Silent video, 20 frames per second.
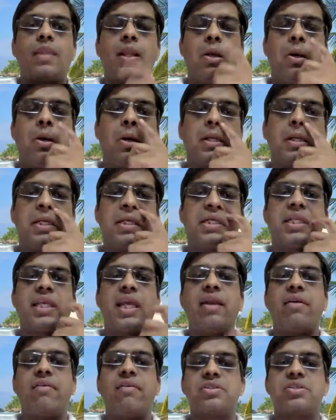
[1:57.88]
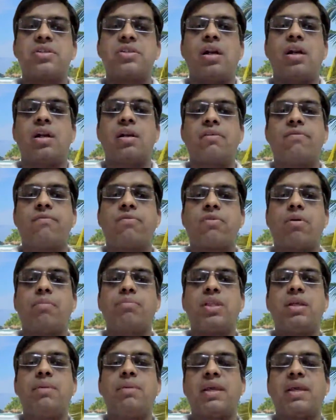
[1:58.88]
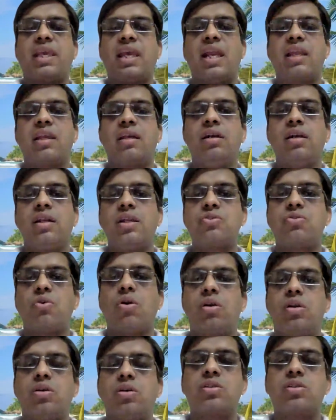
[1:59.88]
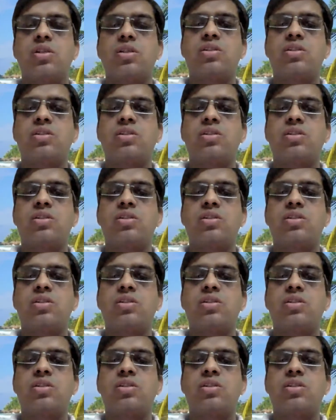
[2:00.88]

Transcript: Or it can result from the mechanical disorders